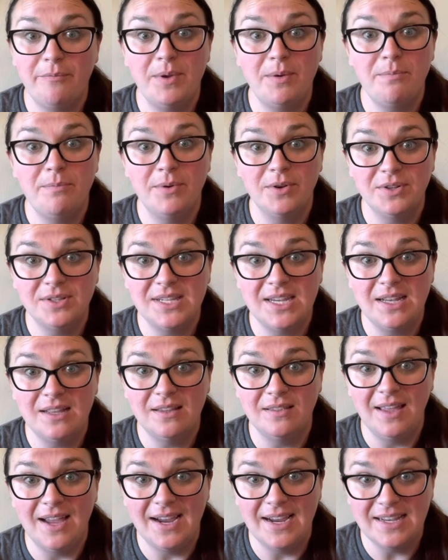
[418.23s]
been building a
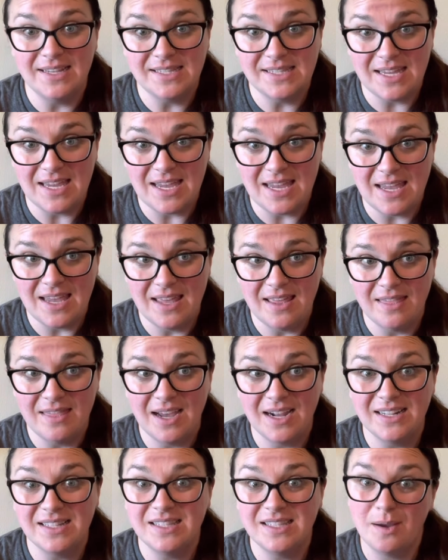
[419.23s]
legacy
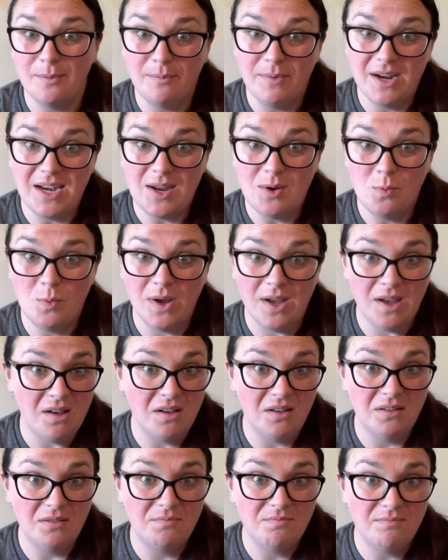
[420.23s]
that somebody
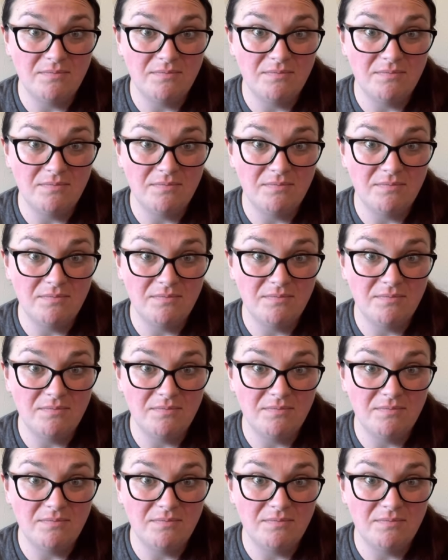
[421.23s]
will